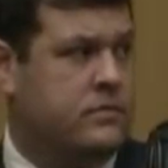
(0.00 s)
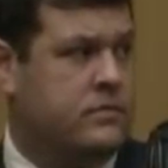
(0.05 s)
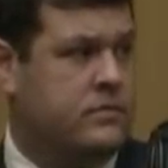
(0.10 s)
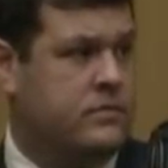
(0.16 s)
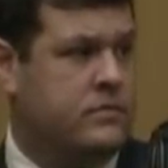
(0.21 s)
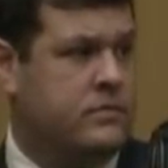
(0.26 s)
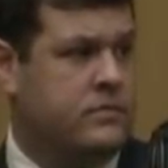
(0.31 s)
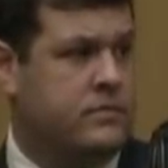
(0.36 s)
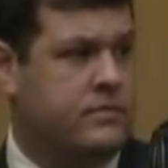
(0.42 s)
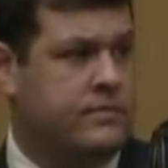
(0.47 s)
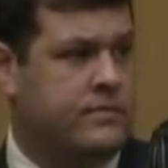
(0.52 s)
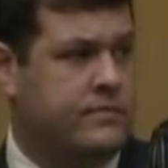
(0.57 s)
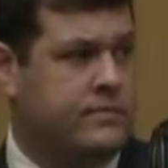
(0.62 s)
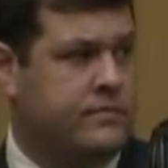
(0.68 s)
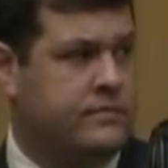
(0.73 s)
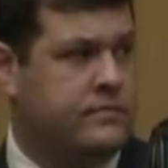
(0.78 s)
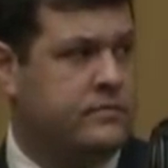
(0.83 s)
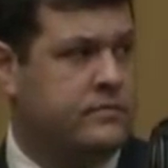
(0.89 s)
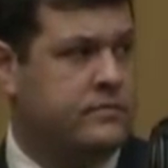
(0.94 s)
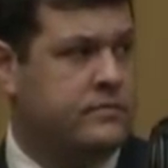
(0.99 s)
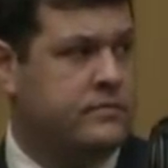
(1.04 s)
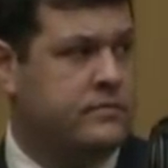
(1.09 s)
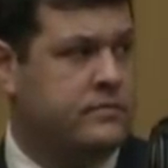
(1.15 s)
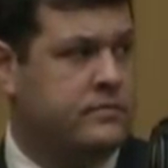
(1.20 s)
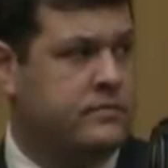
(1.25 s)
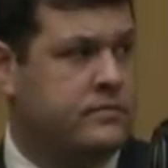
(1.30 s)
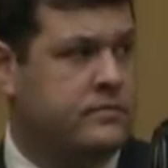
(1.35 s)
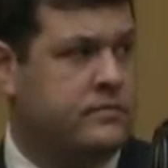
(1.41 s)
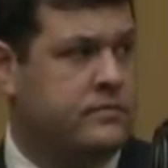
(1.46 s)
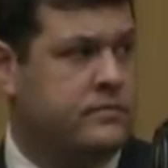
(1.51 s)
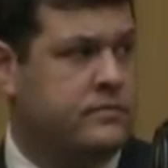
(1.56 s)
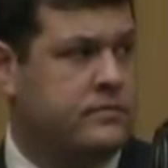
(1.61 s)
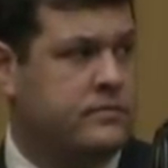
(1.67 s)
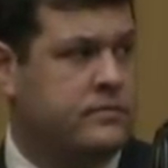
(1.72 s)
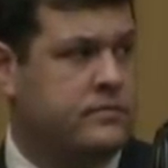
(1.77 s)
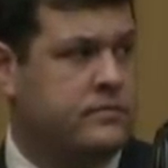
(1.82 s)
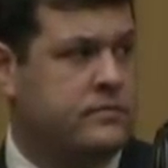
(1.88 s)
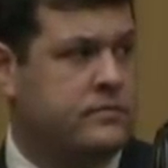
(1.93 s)

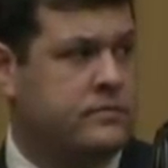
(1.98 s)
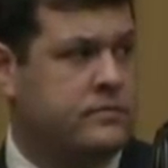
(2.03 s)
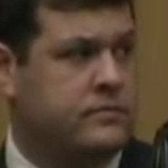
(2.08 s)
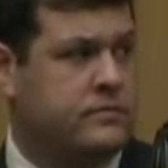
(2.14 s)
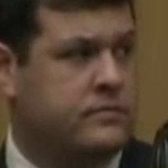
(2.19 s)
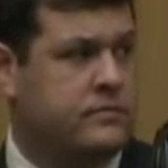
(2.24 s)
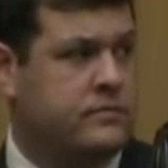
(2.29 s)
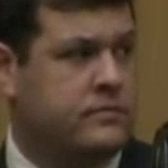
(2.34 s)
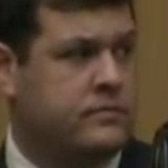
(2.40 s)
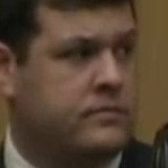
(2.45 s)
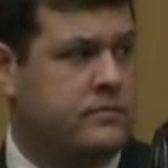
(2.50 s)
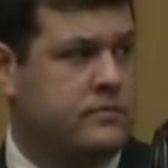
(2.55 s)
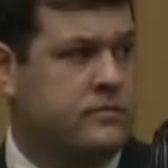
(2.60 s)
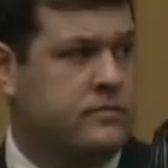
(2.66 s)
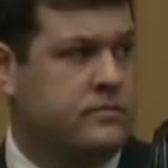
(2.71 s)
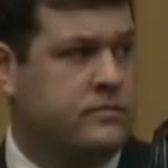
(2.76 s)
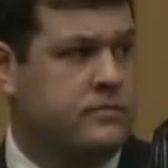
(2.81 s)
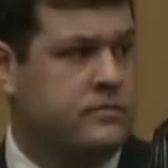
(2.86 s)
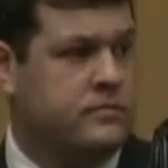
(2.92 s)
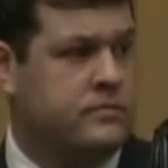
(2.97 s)
The person shown says nothing.